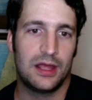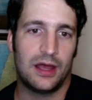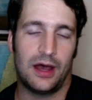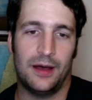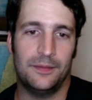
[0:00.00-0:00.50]

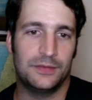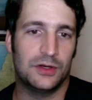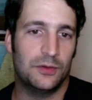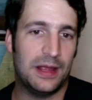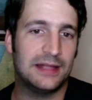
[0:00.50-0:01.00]
you
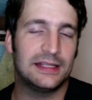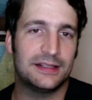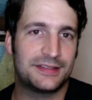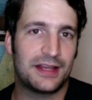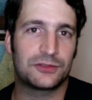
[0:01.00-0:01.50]
know, mainly in
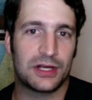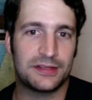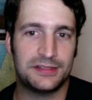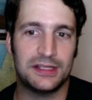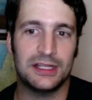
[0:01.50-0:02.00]
the South China Sea.